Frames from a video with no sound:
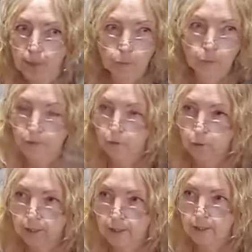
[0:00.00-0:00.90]
whatever it
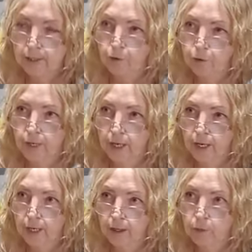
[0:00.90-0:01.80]
was, the other
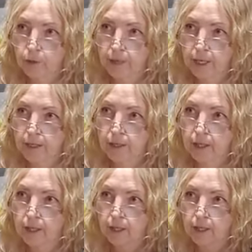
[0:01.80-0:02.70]
day, we made
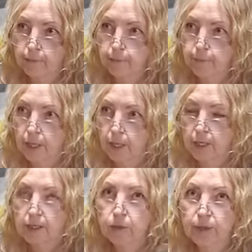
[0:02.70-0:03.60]
the
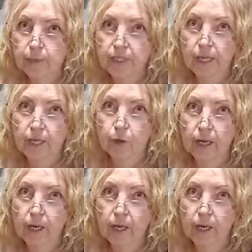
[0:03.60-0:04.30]
sweet potato